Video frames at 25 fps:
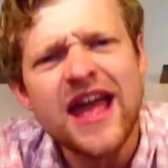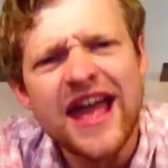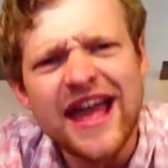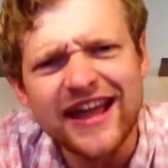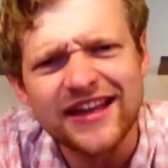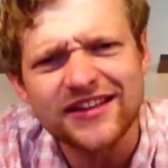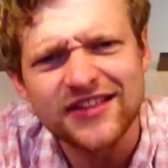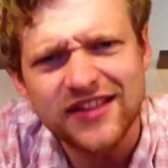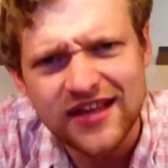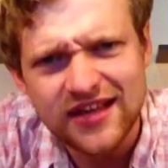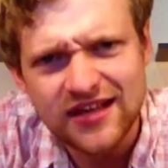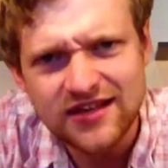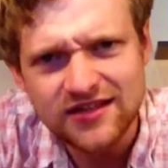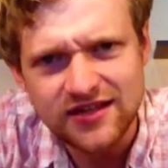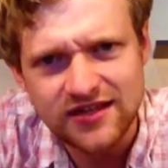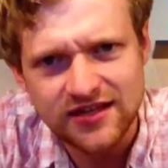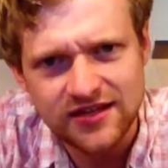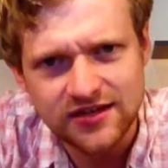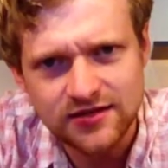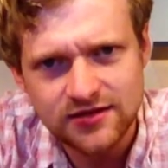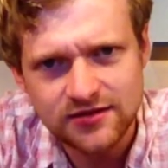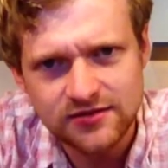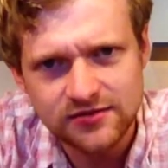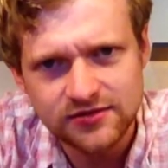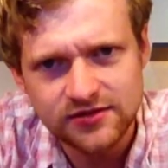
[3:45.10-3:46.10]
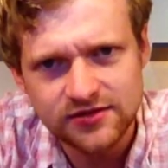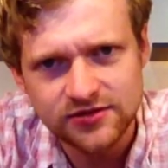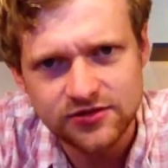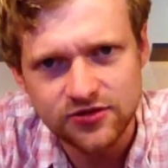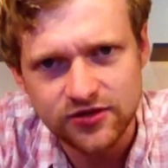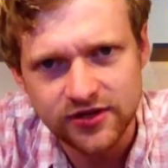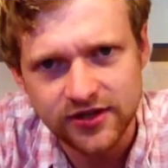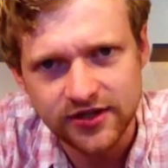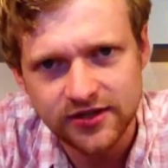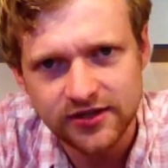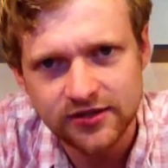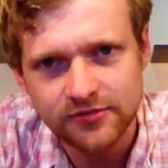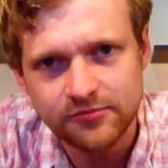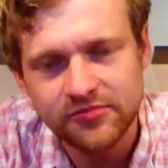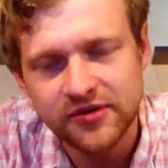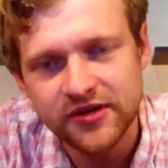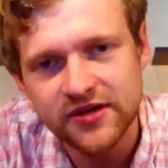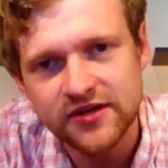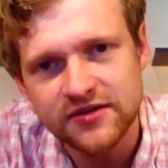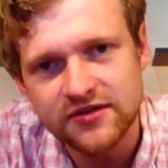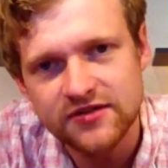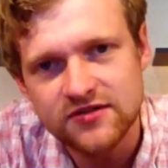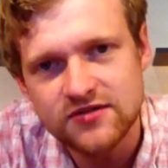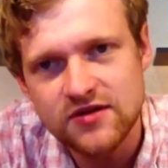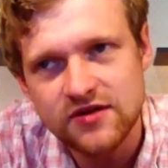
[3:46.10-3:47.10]
it's easy to drink, but
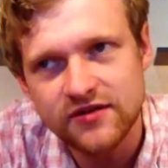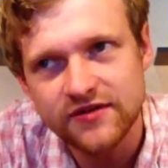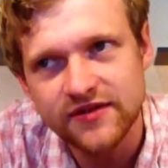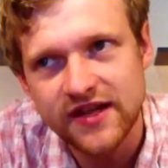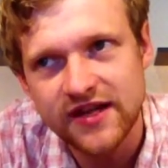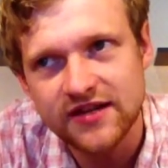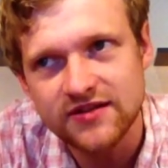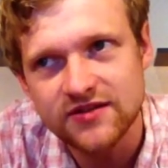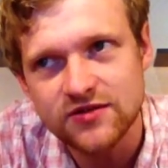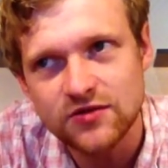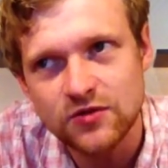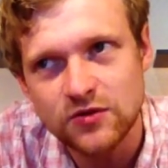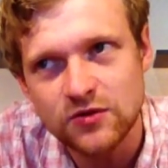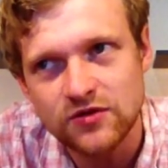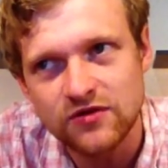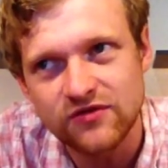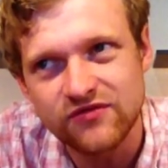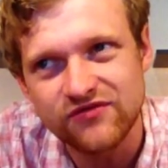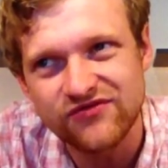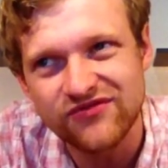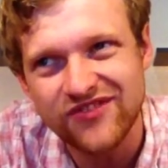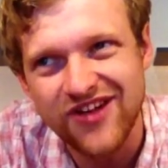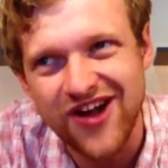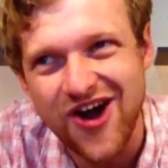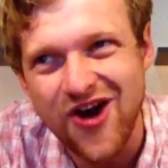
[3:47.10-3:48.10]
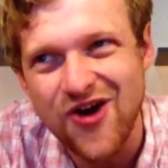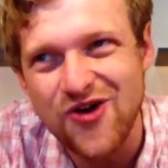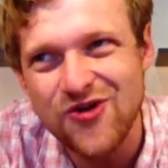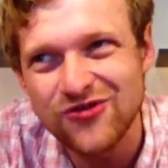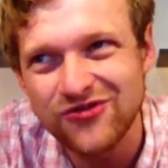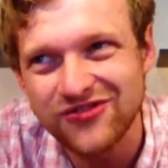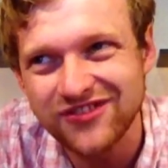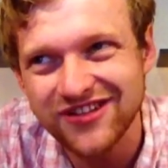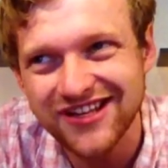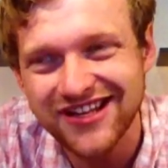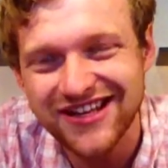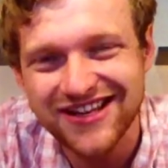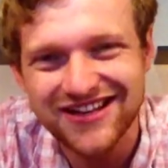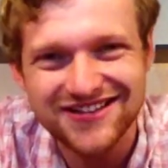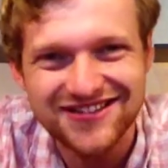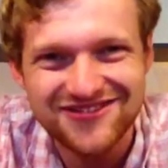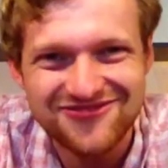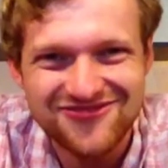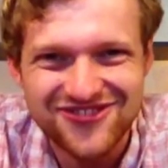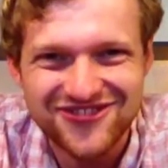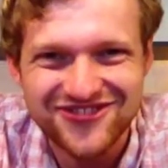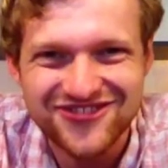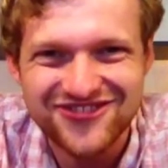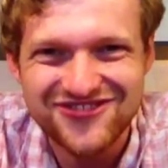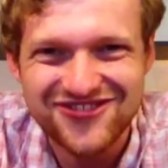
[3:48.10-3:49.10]
it's not that sort of overly easy
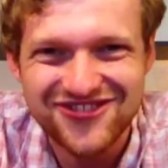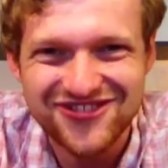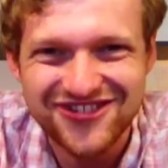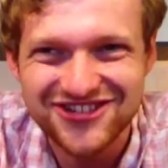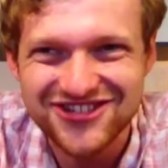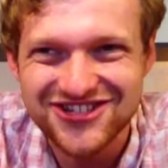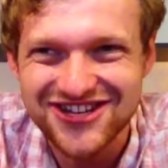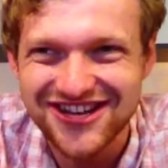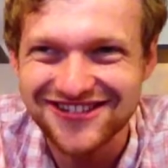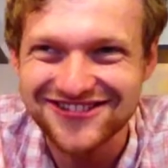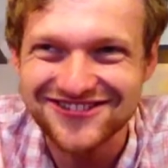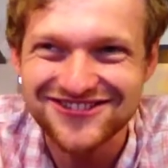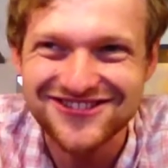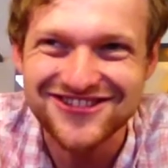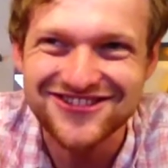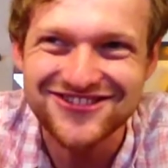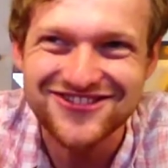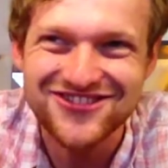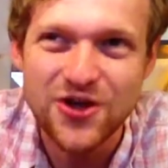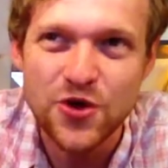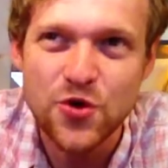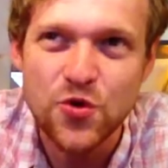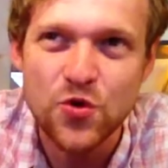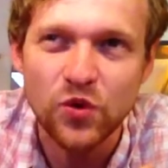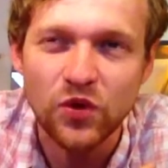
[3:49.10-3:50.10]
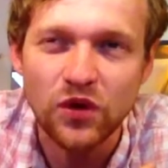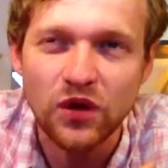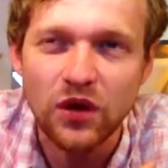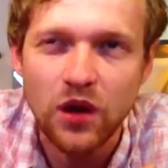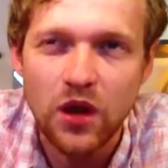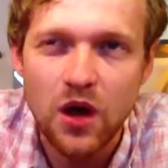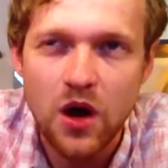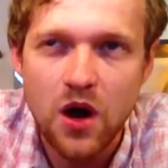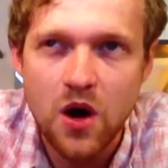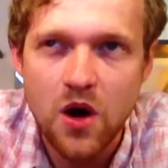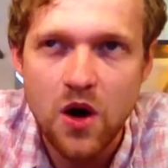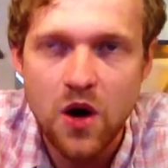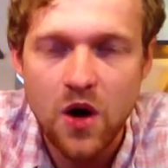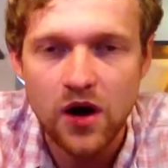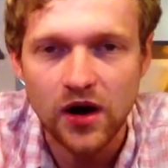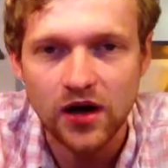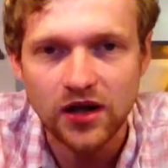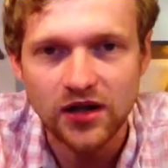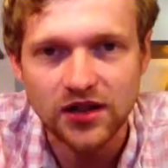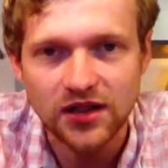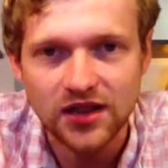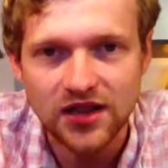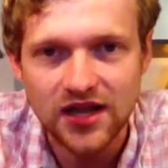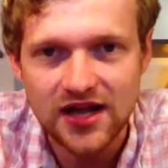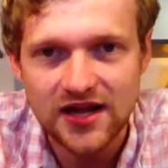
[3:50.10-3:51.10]
where it's not a challenge. There's no
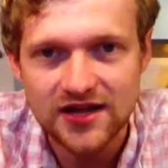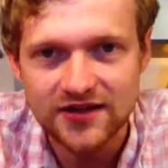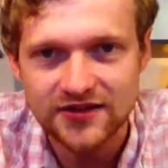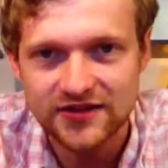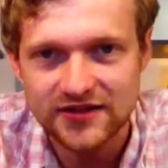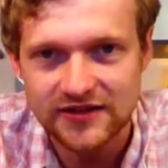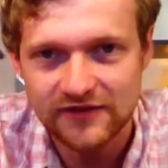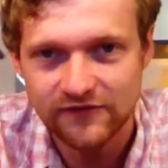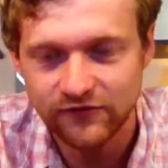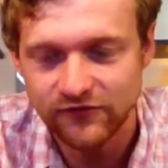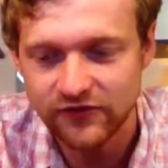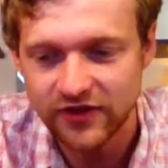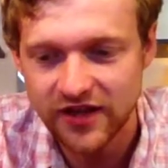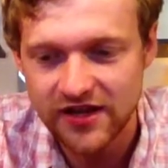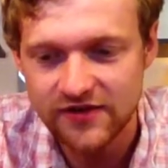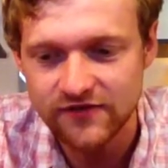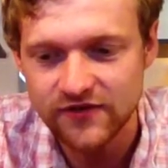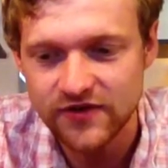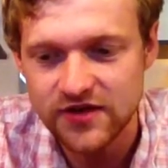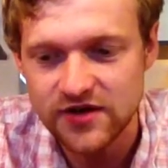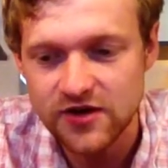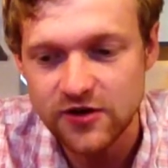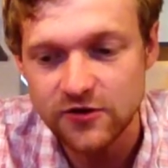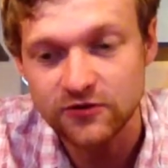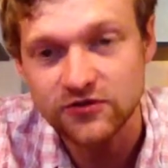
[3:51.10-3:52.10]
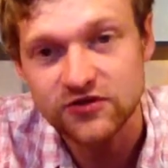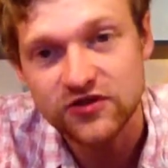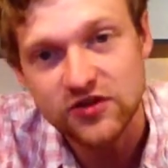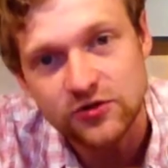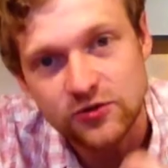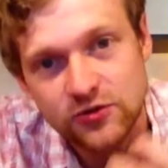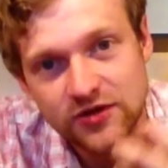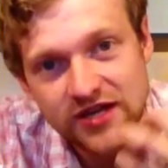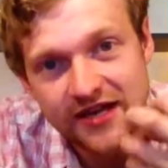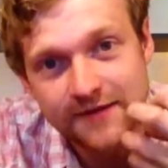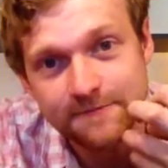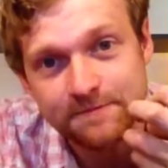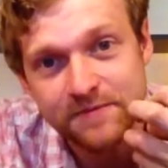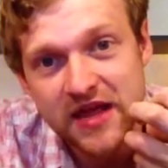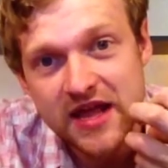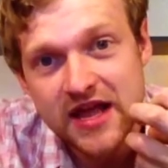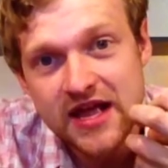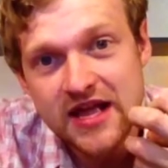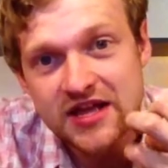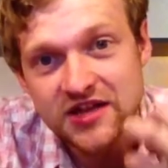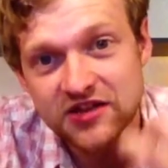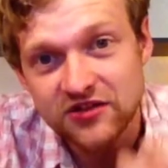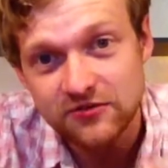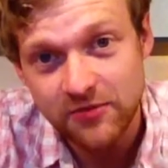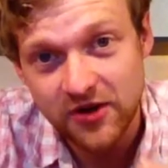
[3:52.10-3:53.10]
long-lasting flavour note. So you get
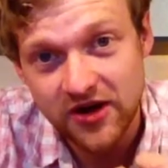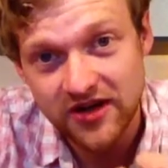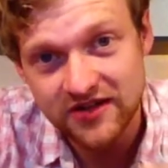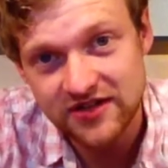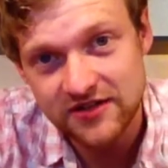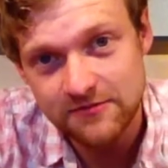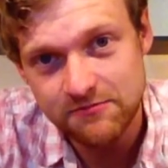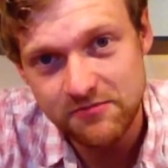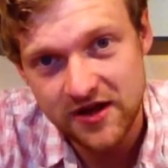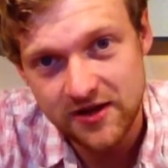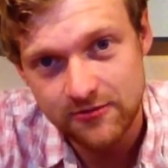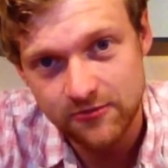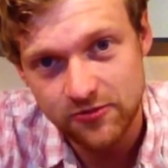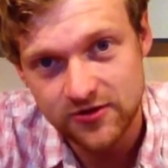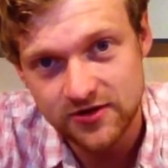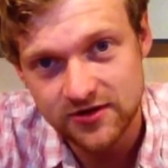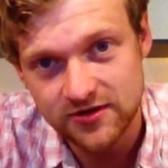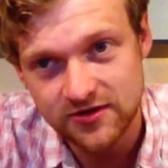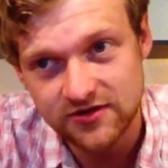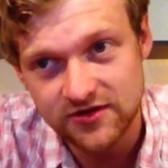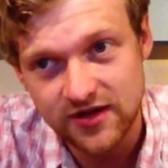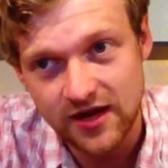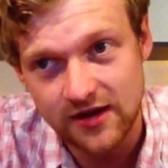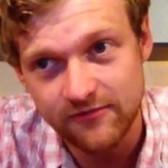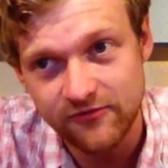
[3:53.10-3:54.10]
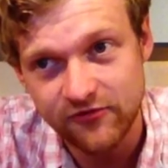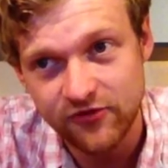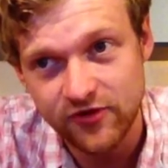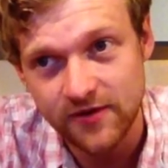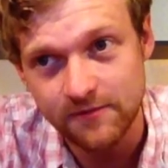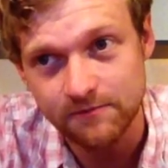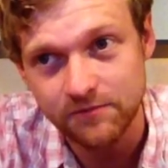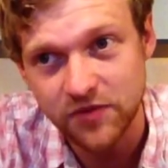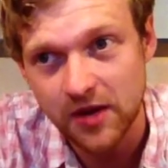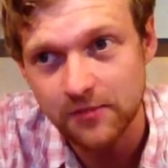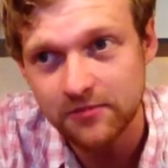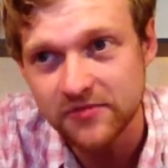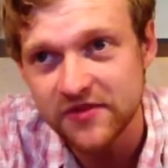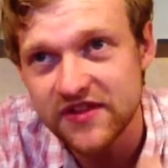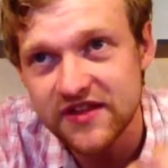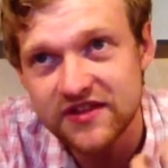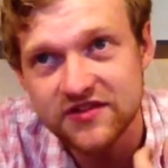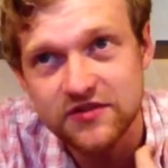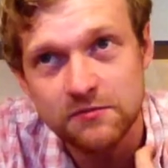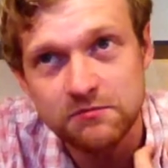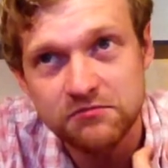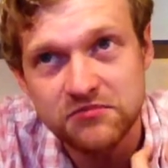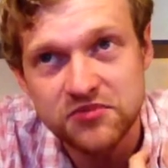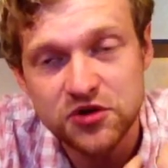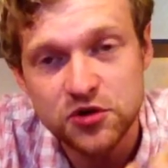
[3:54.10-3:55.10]
spicy pepperiness up front, but there's
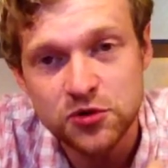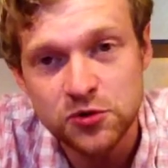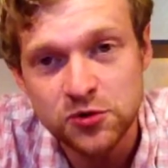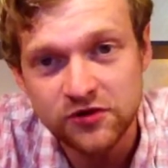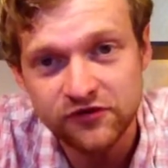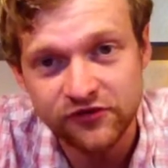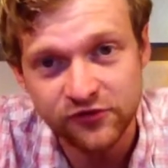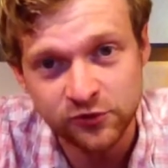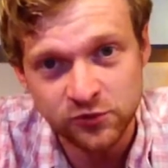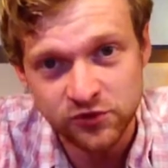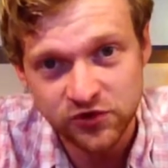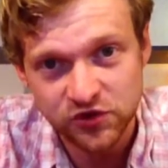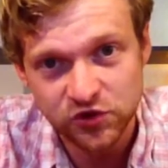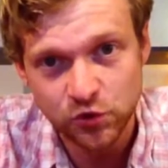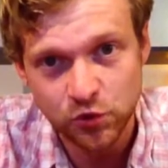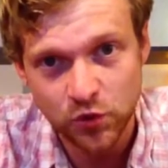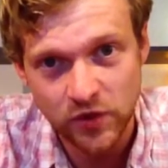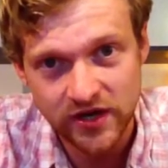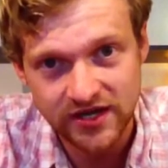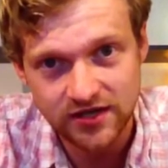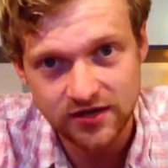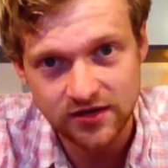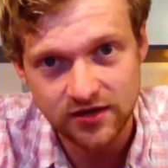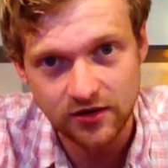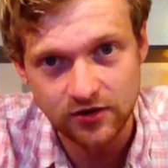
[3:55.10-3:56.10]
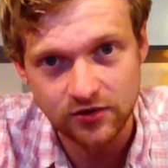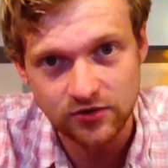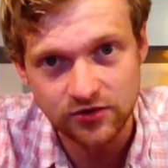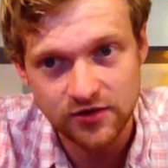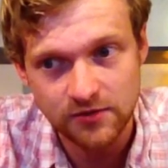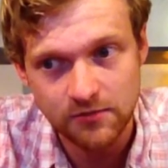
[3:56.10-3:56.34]
a beautiful sweet note.